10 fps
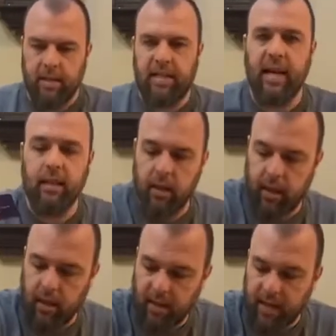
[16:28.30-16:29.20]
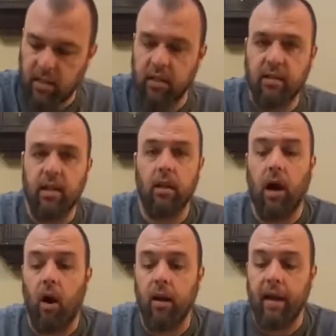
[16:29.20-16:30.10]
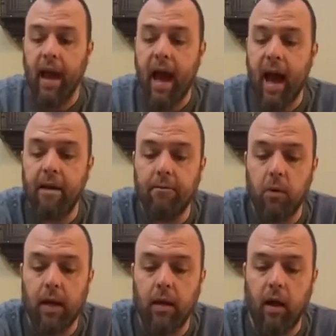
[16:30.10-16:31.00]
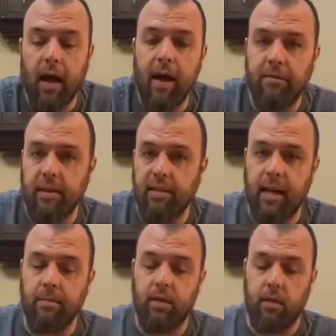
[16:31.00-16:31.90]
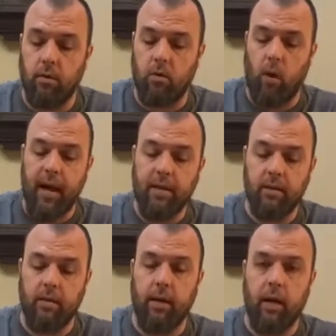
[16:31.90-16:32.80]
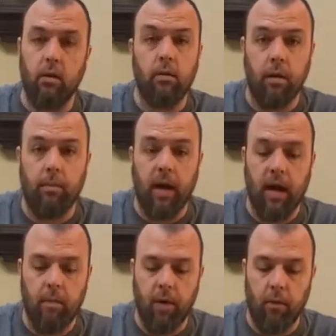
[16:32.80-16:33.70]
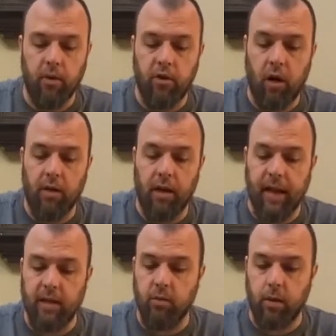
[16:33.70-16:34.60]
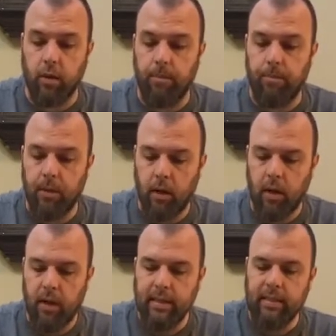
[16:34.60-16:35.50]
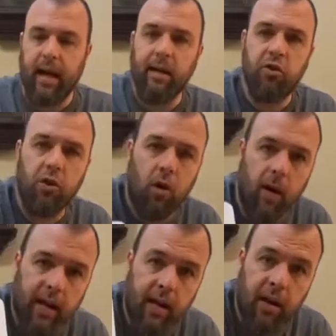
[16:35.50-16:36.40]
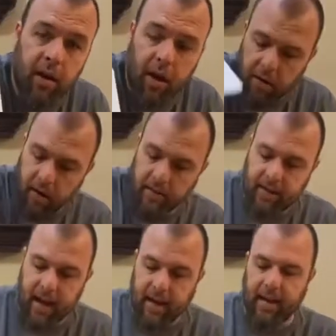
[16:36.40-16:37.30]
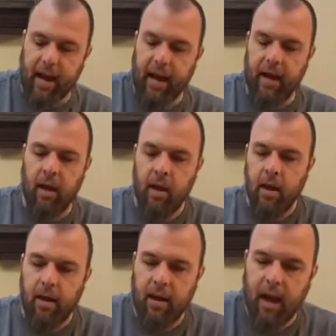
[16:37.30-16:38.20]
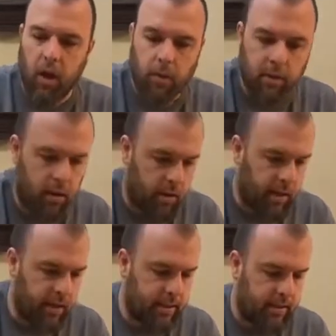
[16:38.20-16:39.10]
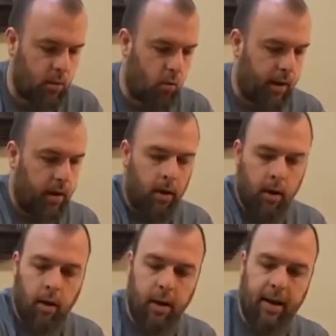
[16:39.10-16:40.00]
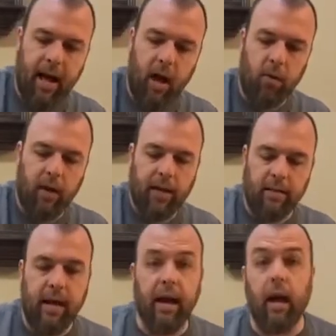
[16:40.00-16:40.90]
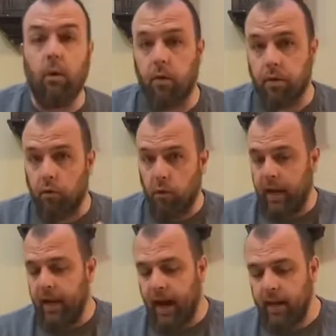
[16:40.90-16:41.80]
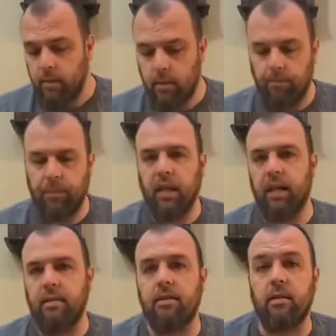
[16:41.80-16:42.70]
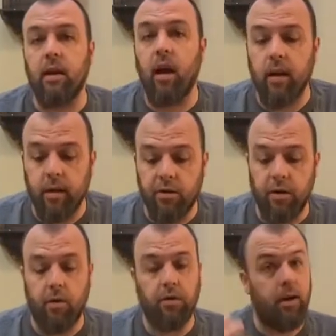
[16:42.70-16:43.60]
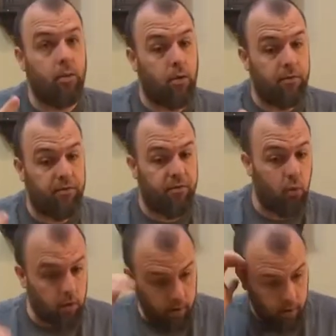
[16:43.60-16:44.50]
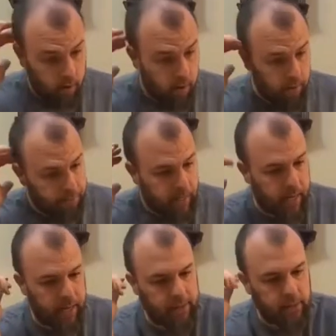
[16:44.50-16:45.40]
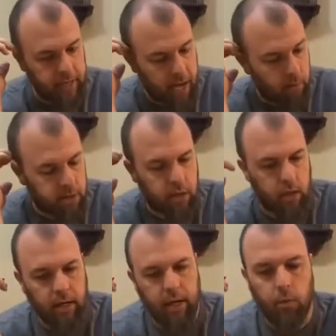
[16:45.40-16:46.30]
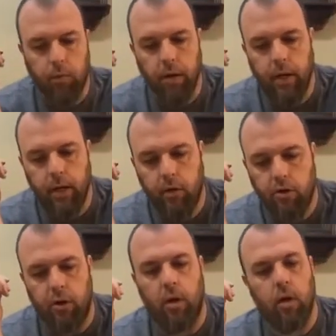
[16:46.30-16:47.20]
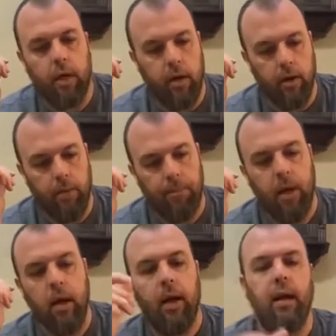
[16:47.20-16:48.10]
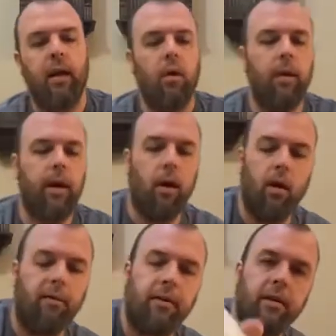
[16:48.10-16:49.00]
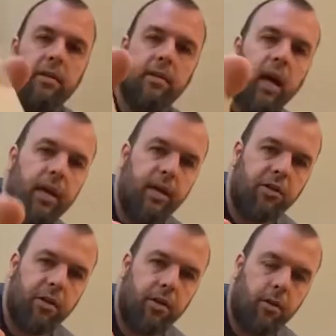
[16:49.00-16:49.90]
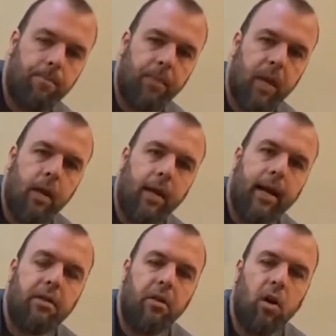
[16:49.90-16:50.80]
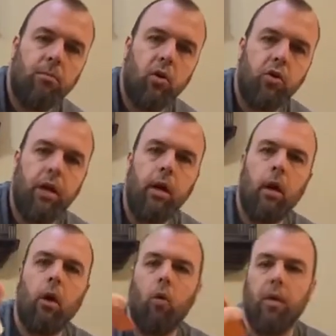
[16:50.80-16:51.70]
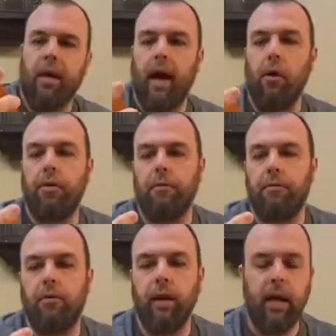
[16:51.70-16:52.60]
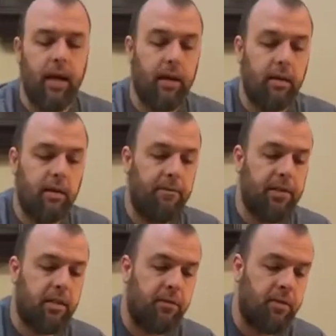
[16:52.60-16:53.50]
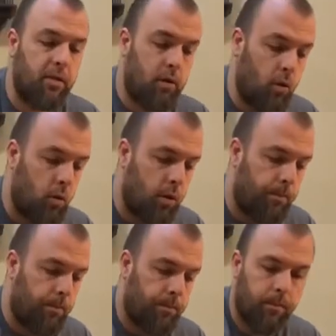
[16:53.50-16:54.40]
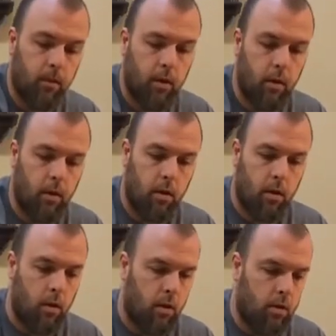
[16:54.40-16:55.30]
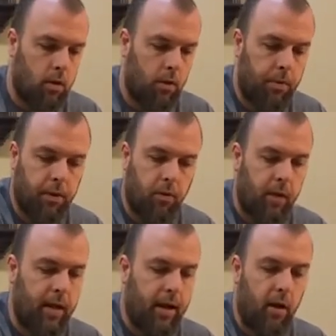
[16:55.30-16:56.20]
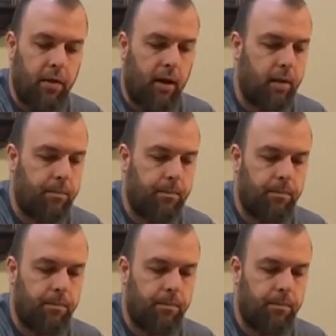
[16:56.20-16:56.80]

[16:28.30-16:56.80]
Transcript: Deadly, that's a skill I already have. You cannot have the same skill twice, so it goes to the bottom, and we draw the next one. Dice show, I get another attack die. Now we're starting to get somewhere. Now when I attack, I roll 3 dice. Unless it's a Takeda general, then I roll 4. And so now we're starting to get pretty strong here. And here we go, our first Takeda general. It's a young bushi with a health of 3 and a defense of 2. So put 3 health on him.